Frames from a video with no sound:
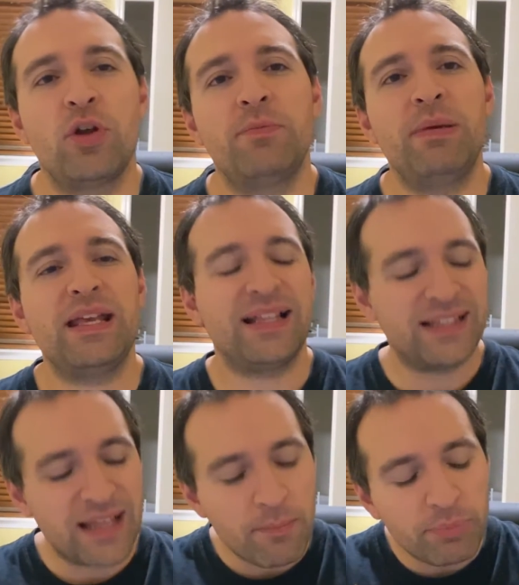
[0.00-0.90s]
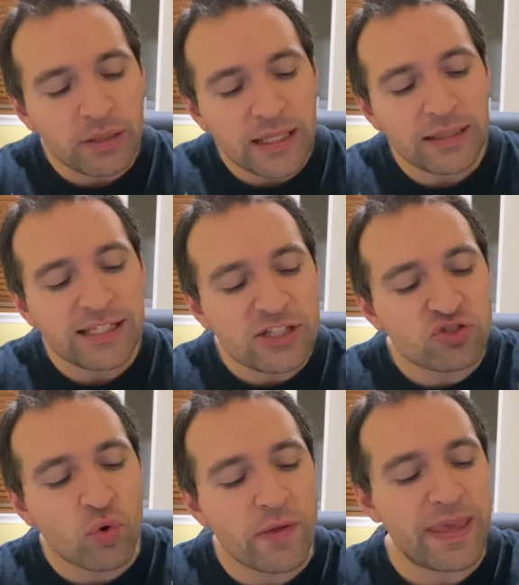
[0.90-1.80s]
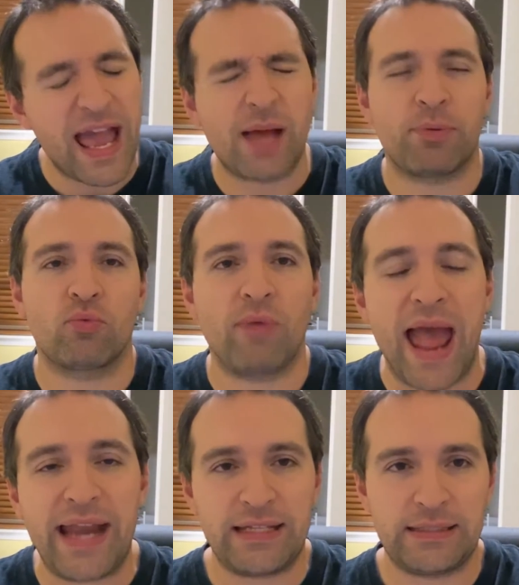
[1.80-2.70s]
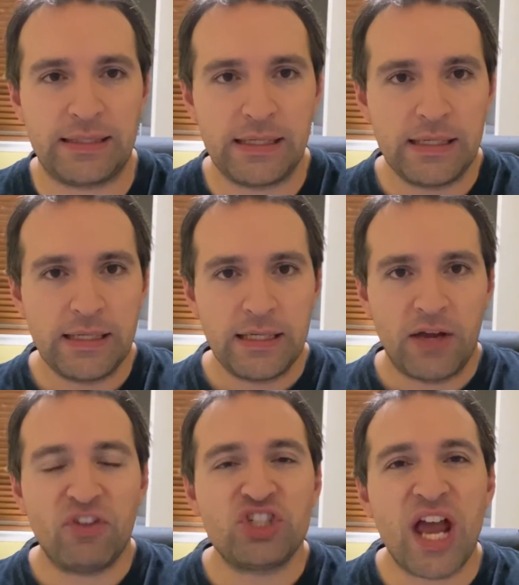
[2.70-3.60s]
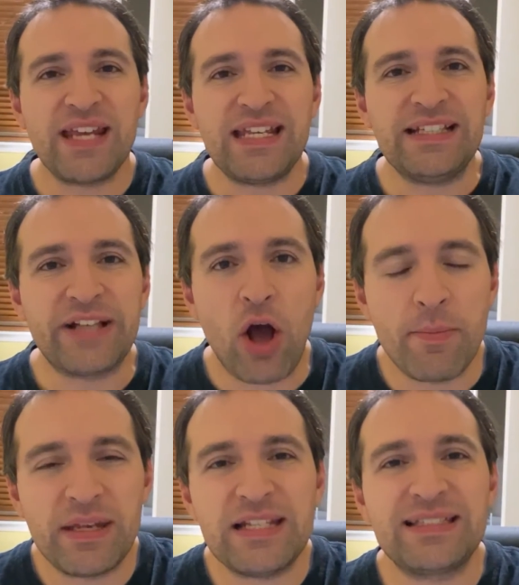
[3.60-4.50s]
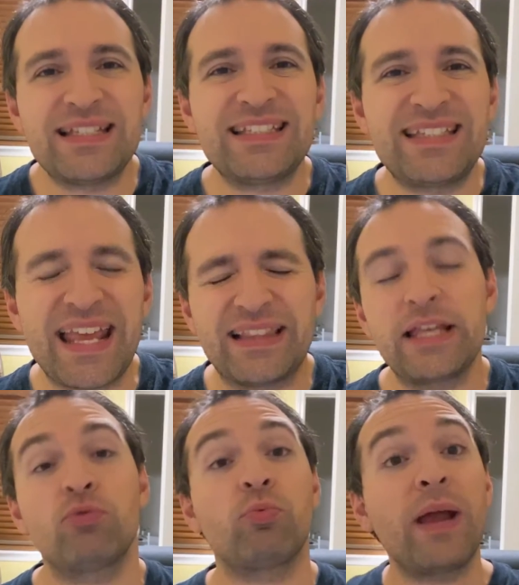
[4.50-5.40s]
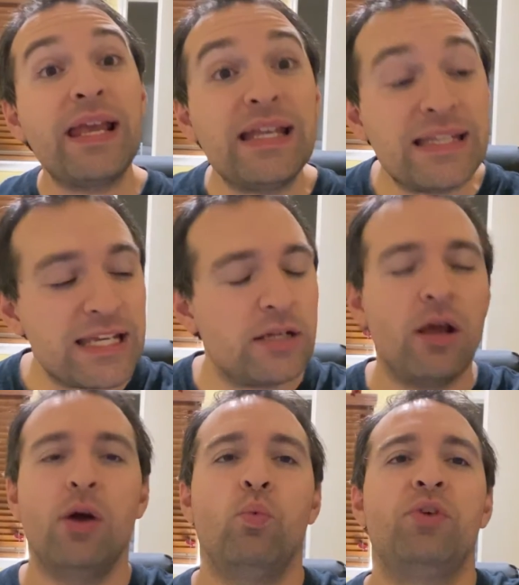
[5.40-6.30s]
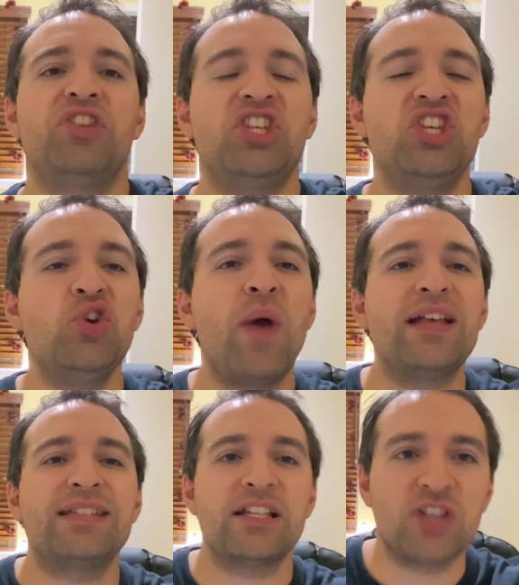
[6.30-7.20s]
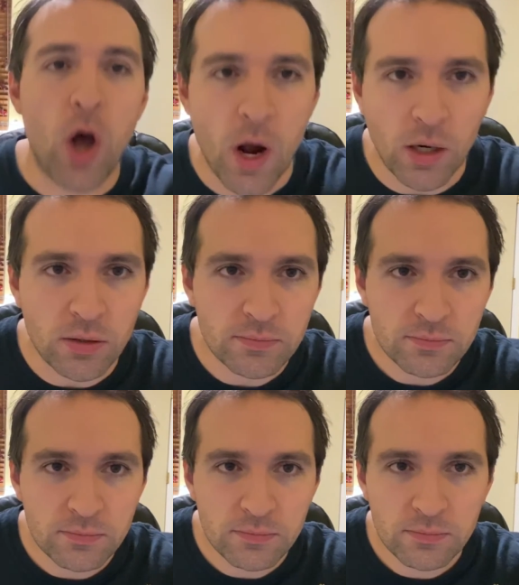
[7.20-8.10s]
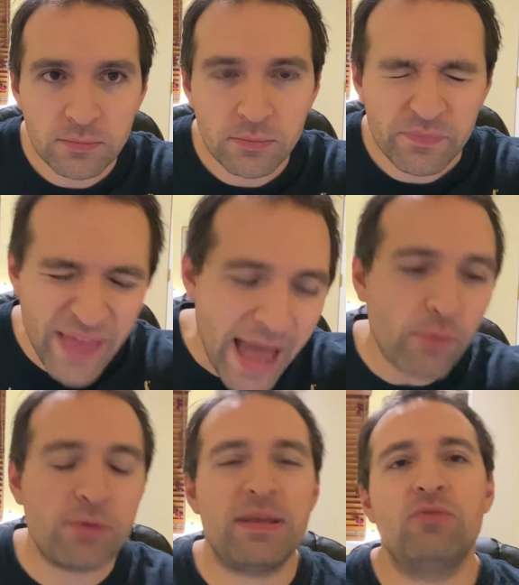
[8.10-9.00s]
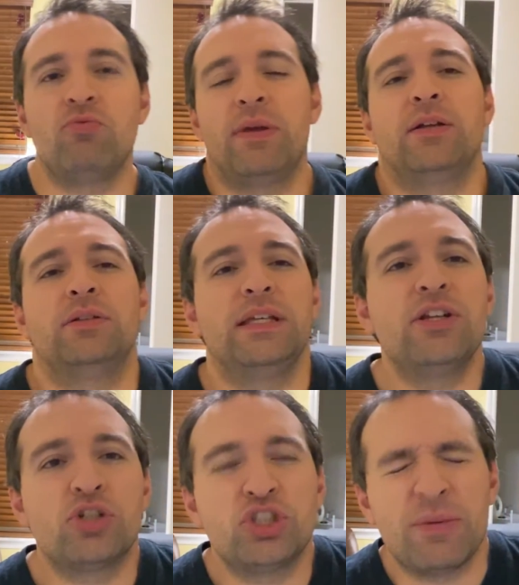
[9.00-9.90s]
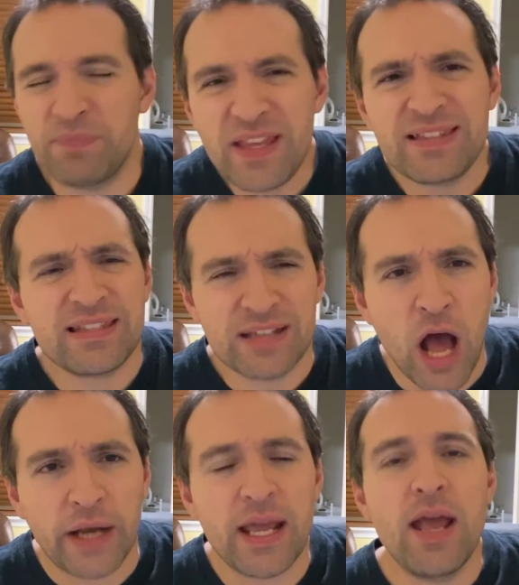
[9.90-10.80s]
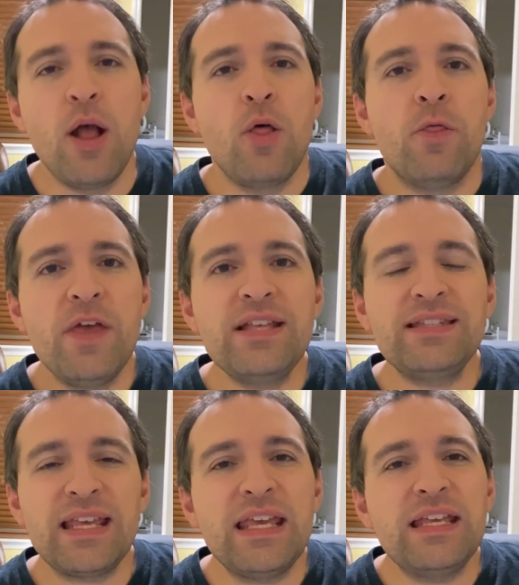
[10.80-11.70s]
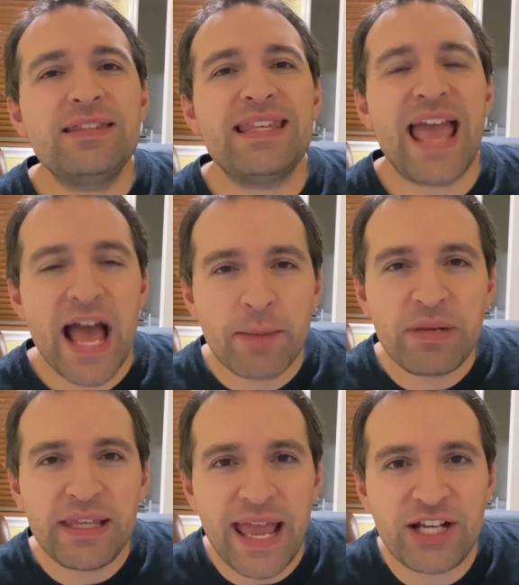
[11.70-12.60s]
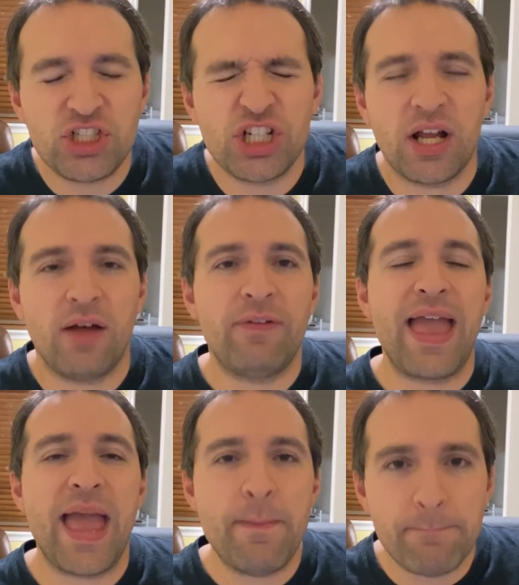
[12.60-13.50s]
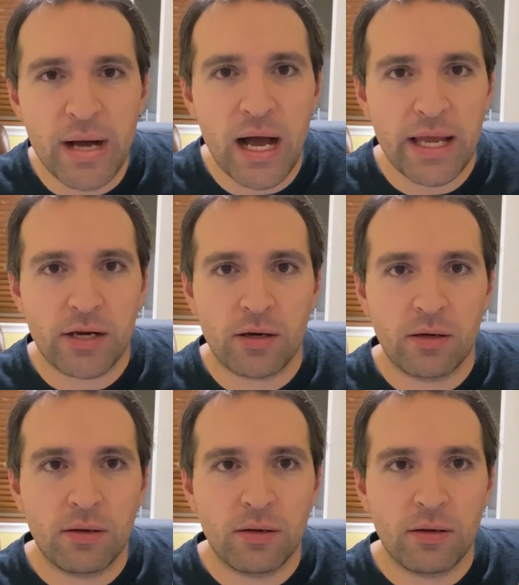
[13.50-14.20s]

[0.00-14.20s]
would be completely destroying the apparatus of the Chinese communist state, like Reagan did with the USSR. That would be real leadership. This is not. This is the abdication of empire.